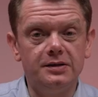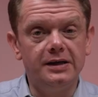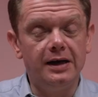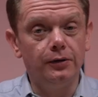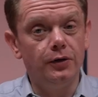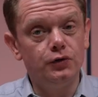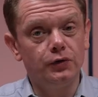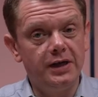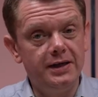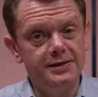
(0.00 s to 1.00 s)
to download your
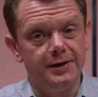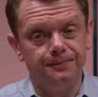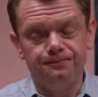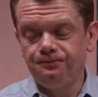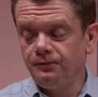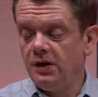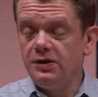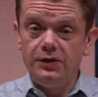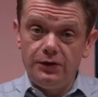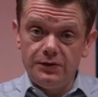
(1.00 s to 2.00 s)
data.
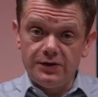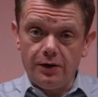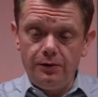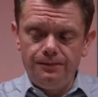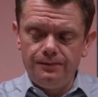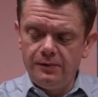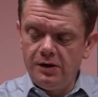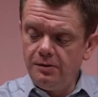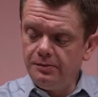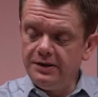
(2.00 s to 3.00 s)
To do so,
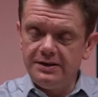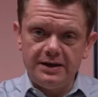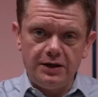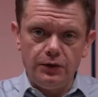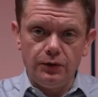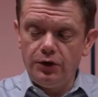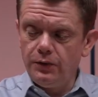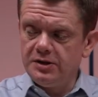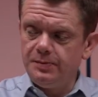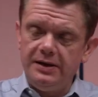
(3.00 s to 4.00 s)
please take your
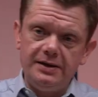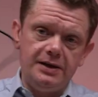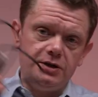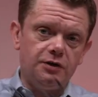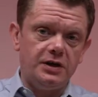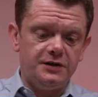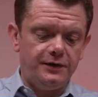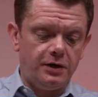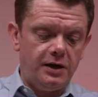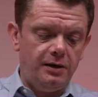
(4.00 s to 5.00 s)
USB data
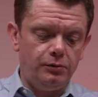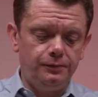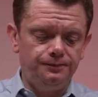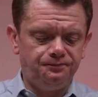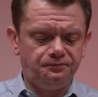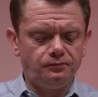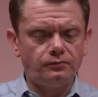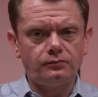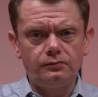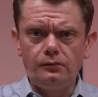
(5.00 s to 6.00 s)
transfer cable.
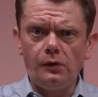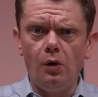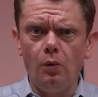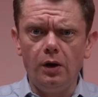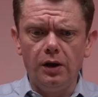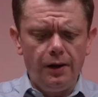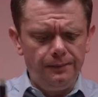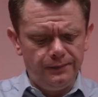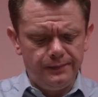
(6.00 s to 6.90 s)
Voila.